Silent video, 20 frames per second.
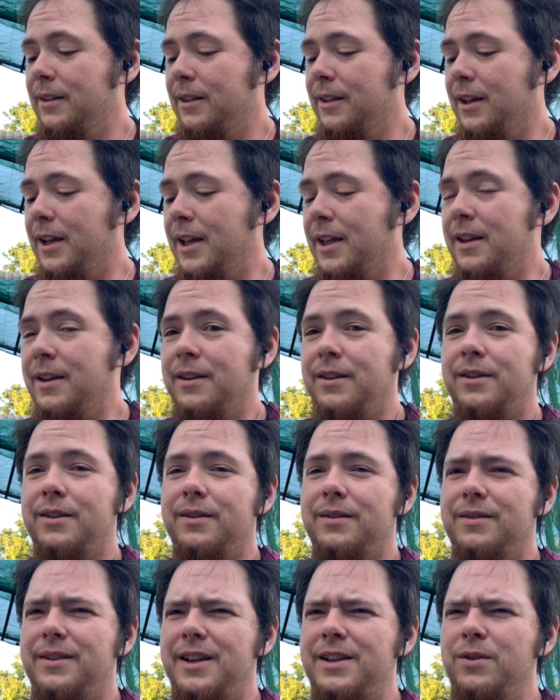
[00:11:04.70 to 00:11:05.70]
and
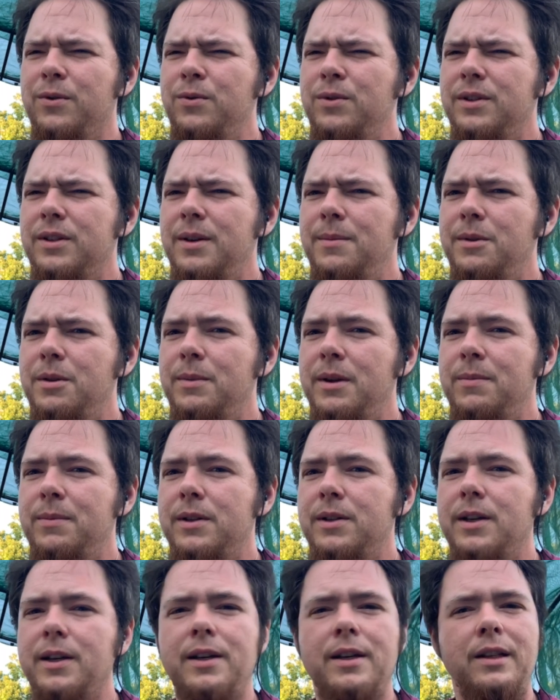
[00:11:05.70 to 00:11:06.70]
they don't seem to be
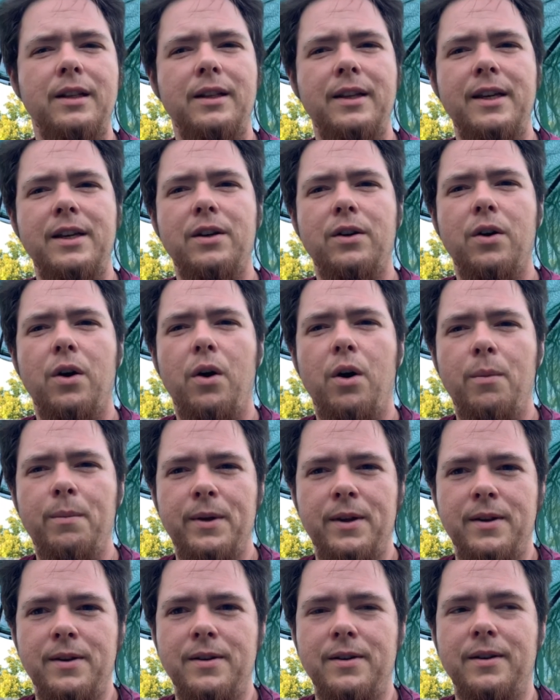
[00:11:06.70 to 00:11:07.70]
particularly
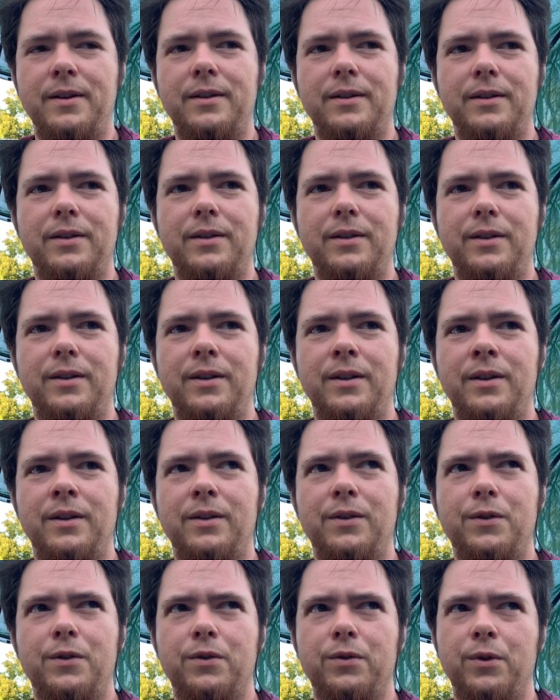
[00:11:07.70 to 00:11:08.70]
common
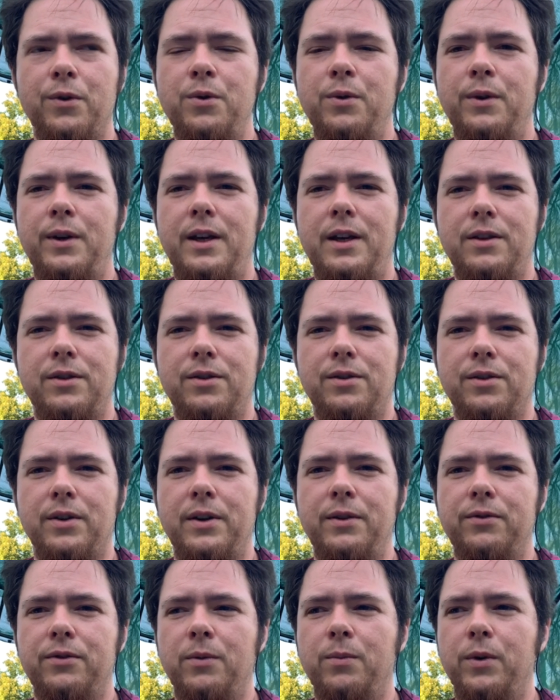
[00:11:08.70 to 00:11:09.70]
through history
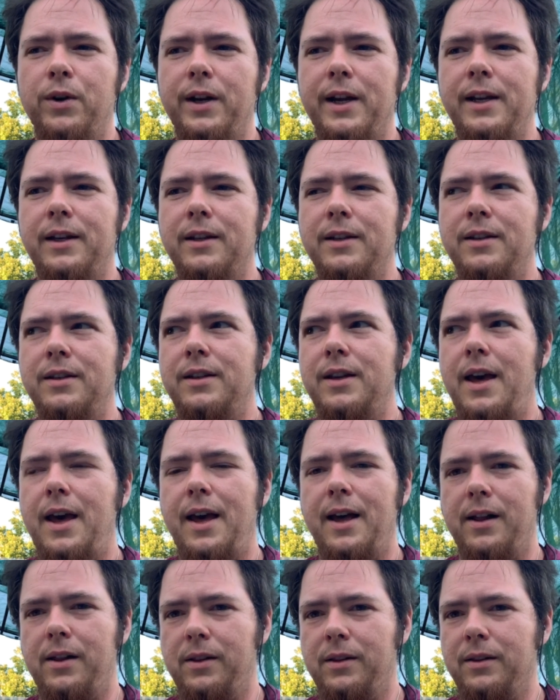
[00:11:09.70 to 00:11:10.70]
from what I can
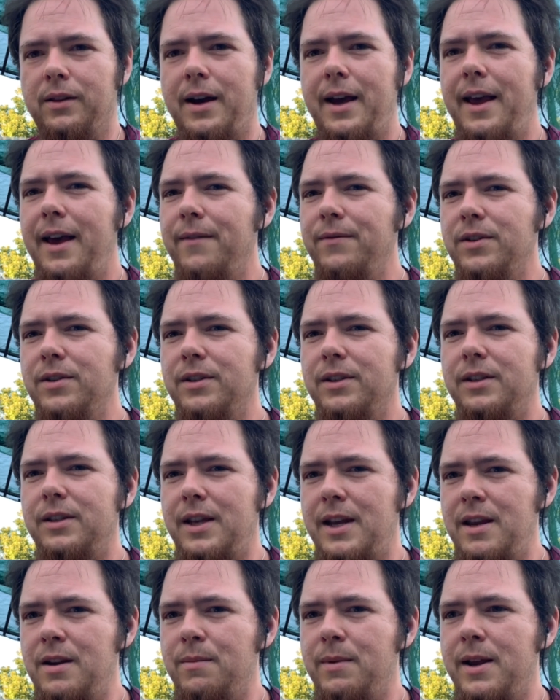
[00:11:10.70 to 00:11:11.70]
tell. I haven't
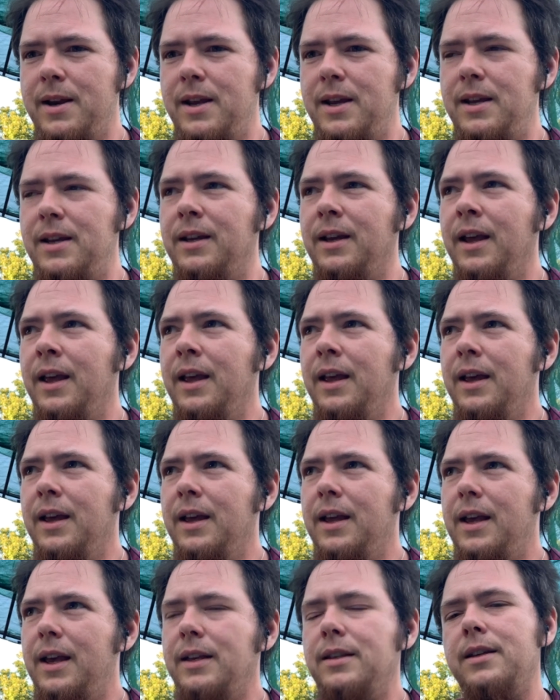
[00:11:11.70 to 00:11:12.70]
seen many
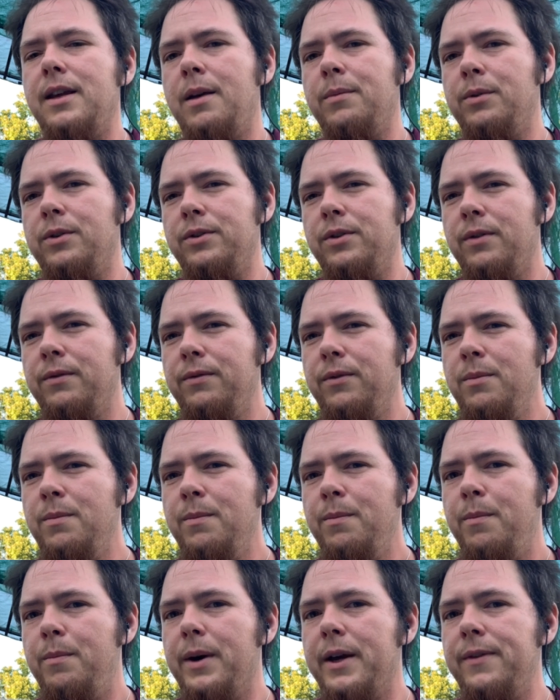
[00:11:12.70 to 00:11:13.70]
examples of
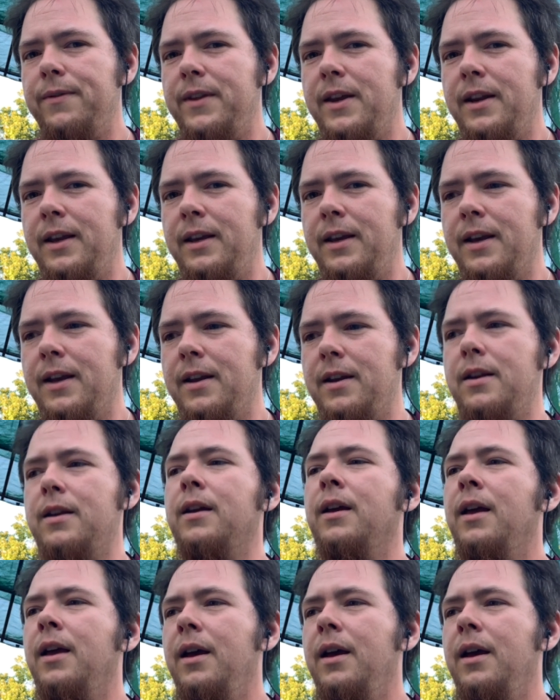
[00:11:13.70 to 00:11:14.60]
them, but then again,